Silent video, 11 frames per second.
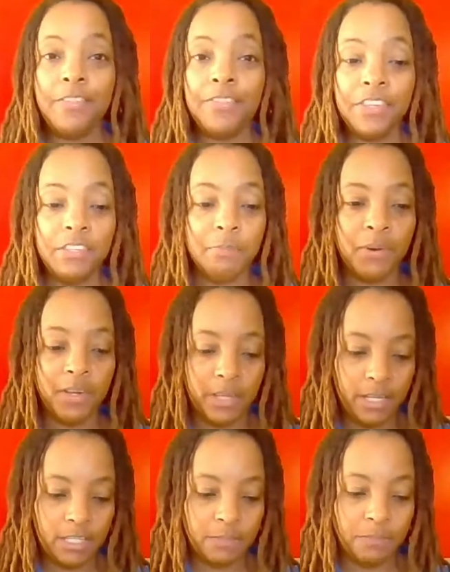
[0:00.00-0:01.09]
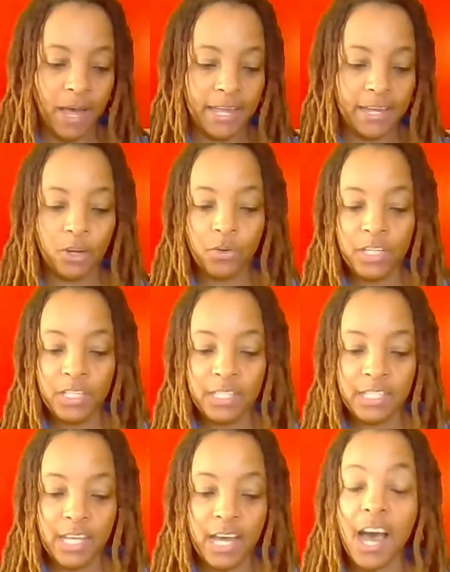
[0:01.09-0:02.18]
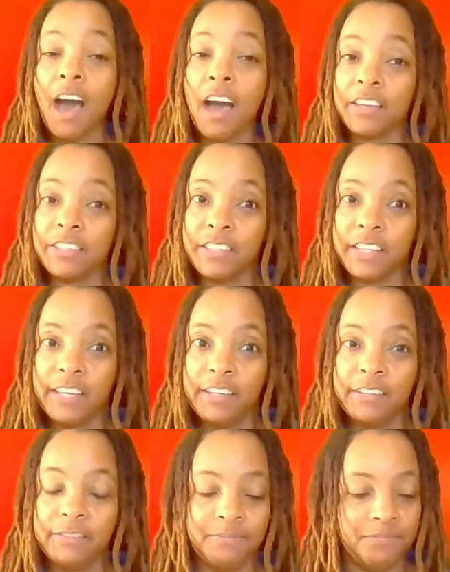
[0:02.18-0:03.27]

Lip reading: And this book is by Chris Oxlade.